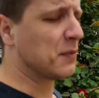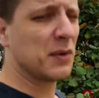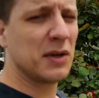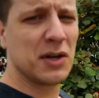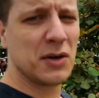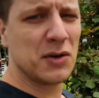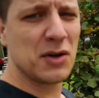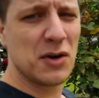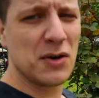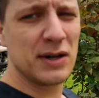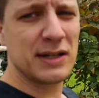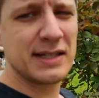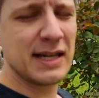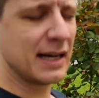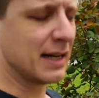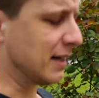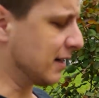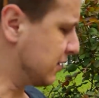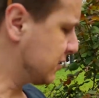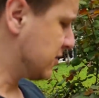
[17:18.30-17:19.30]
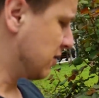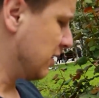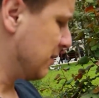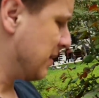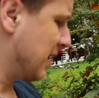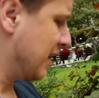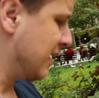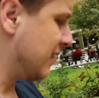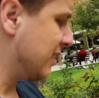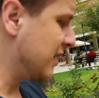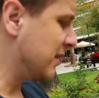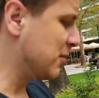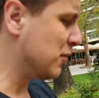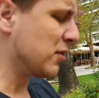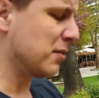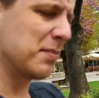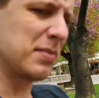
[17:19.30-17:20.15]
We don't know exactly the story behind it anymore,